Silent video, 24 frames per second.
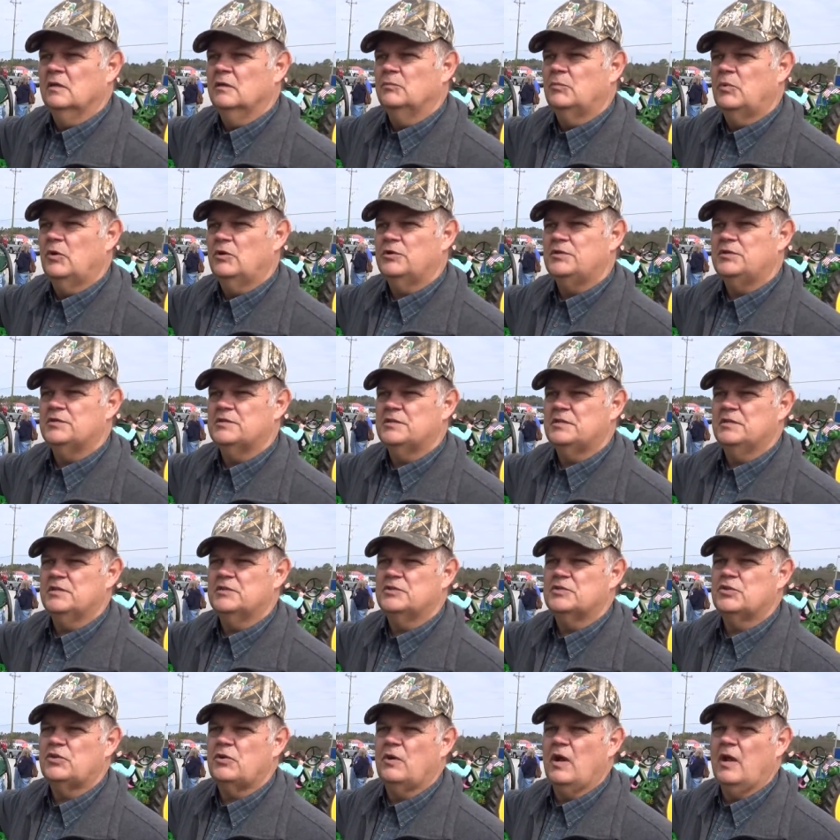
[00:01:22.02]
purchased
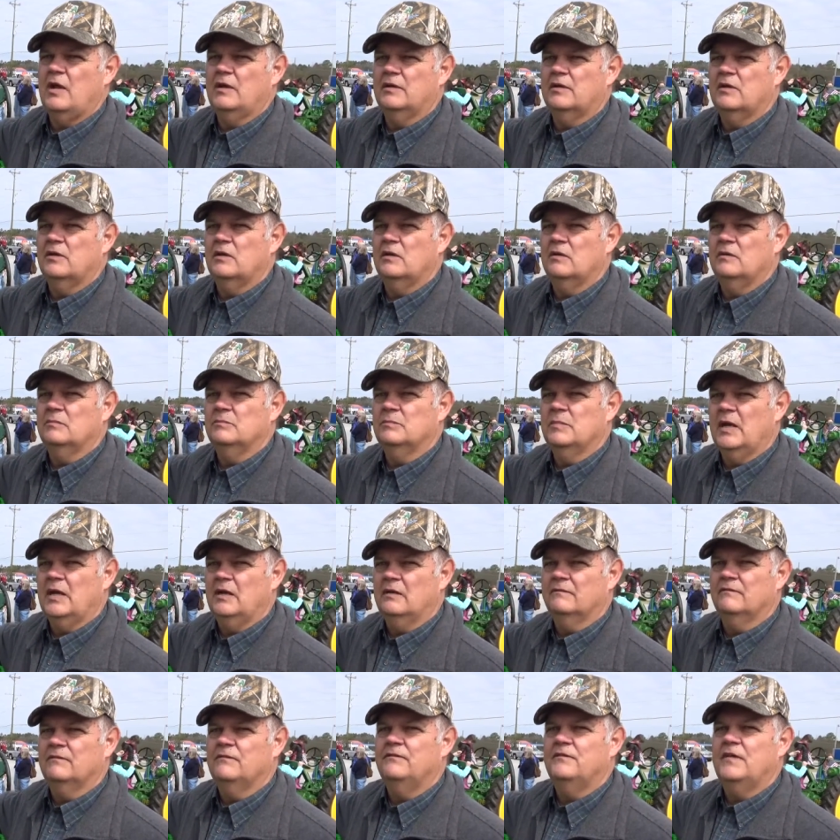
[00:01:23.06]
this tractor
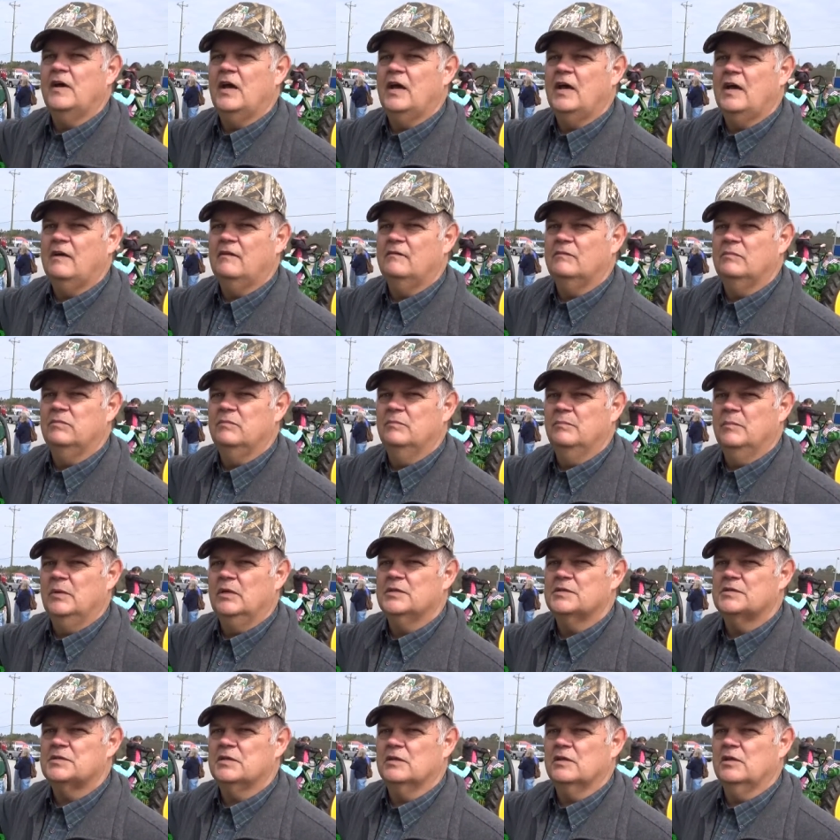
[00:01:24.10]
about five
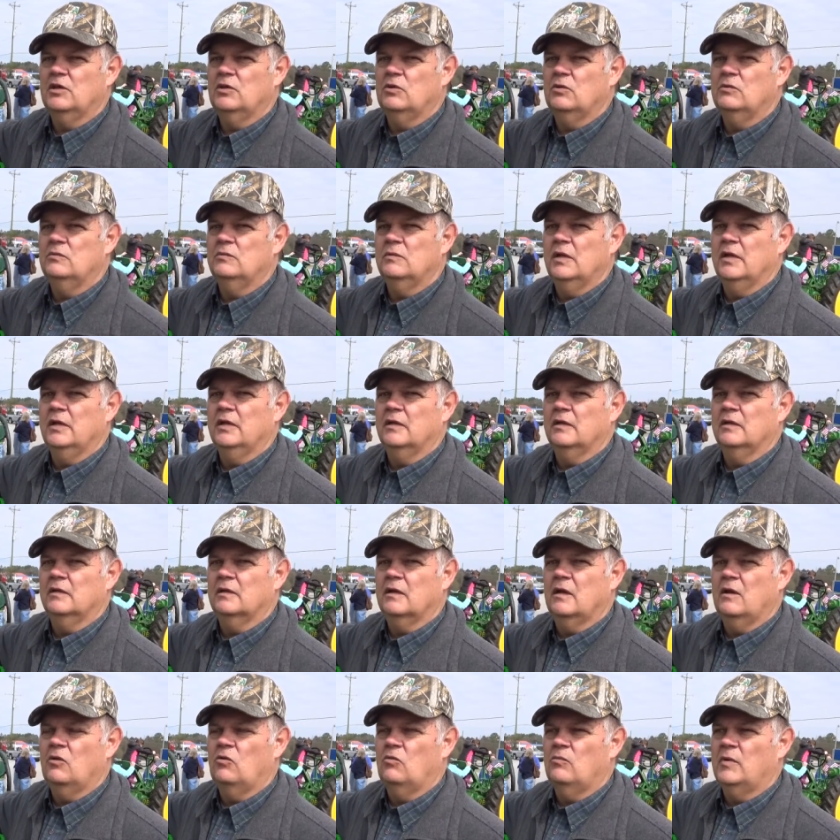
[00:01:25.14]
months ago,
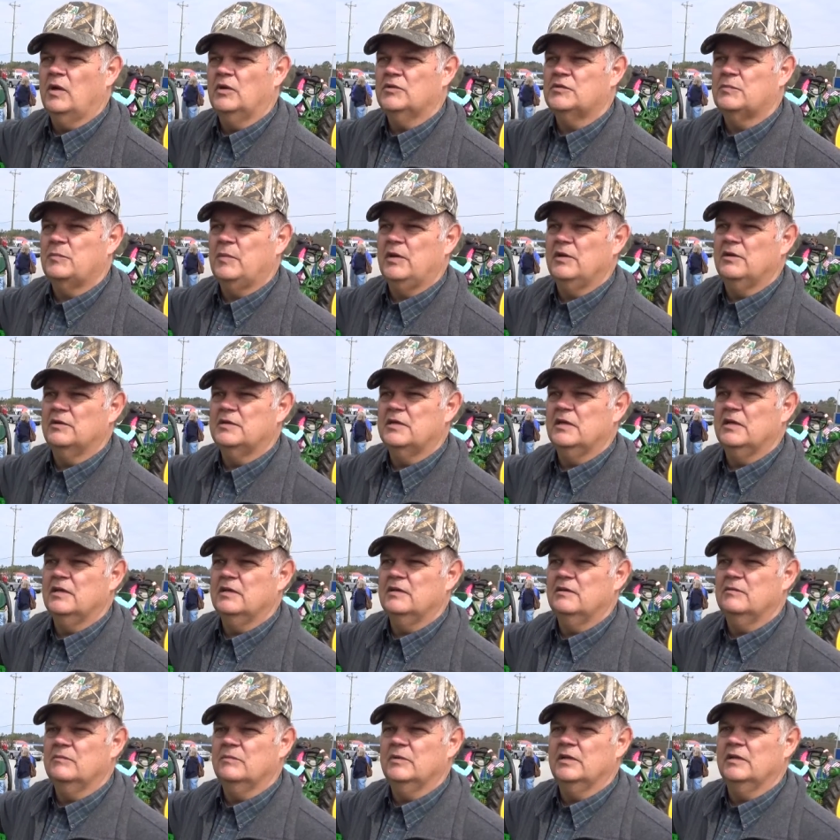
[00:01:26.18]
and all my spare
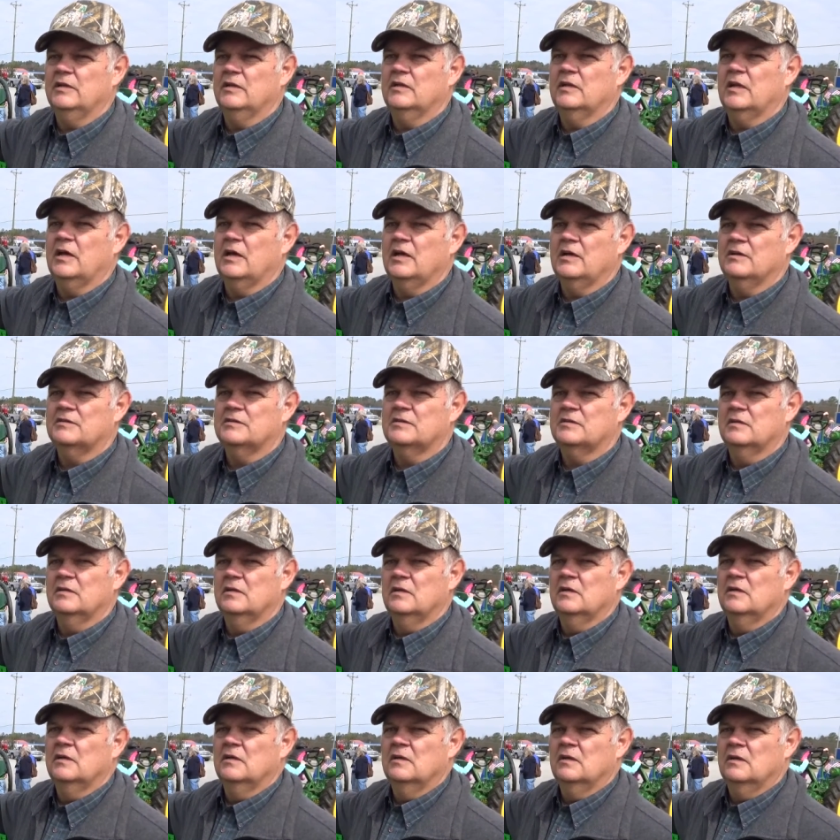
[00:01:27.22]
time in the last
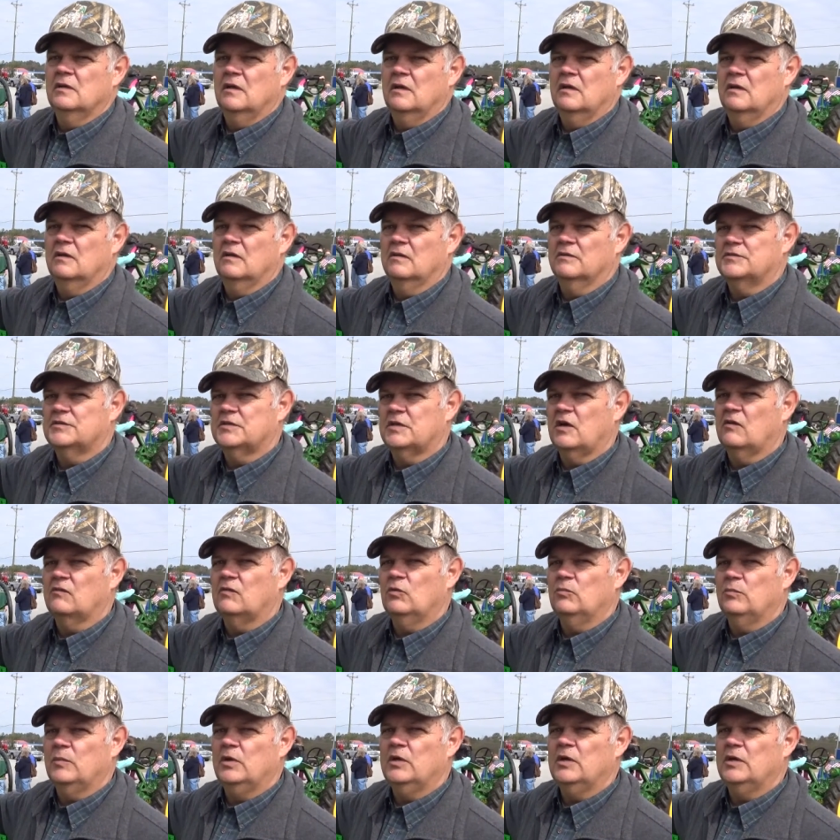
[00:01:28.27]
uh,
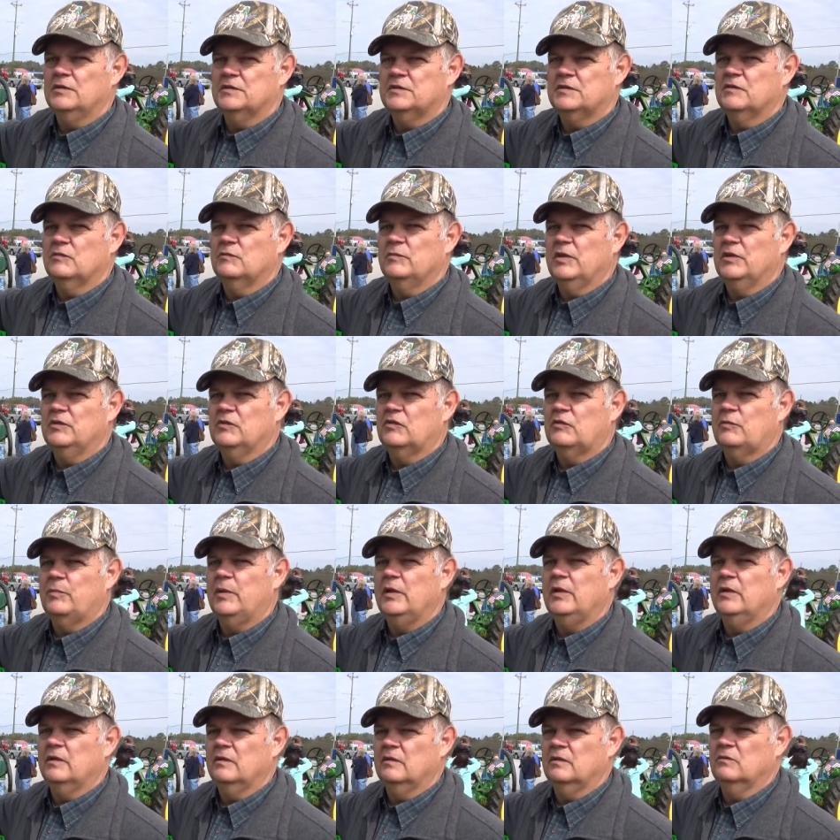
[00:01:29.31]
several months has been
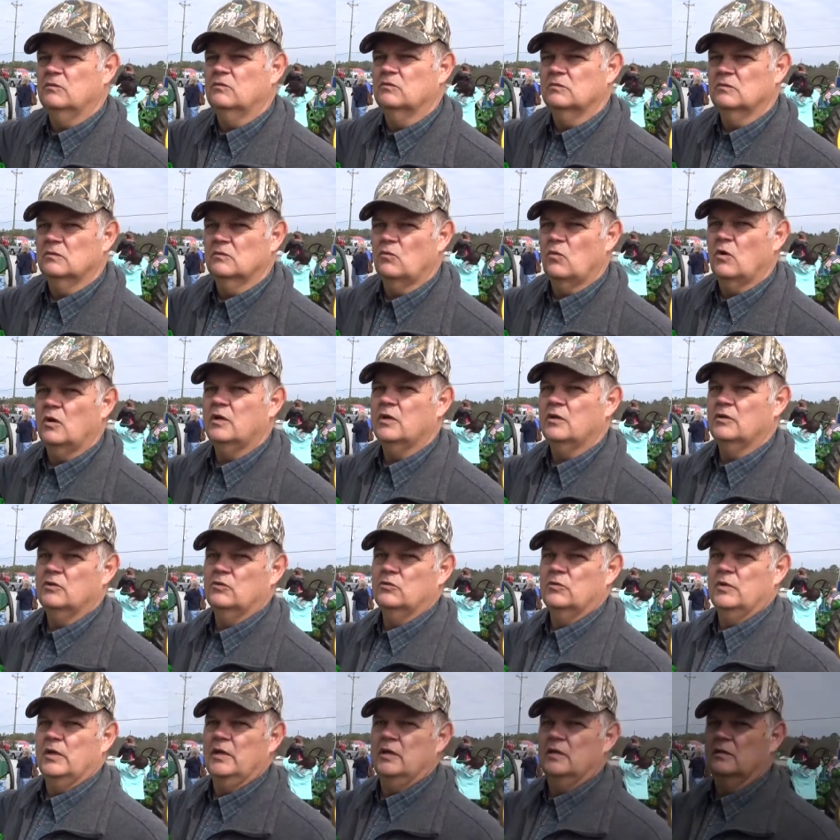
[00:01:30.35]
spent on working
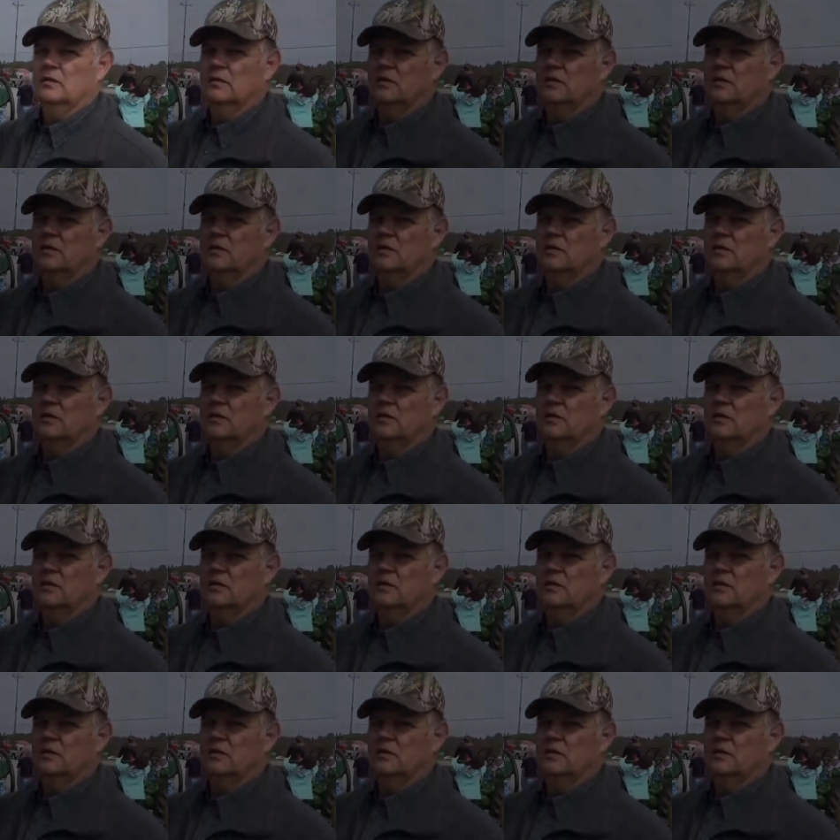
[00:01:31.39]
on it.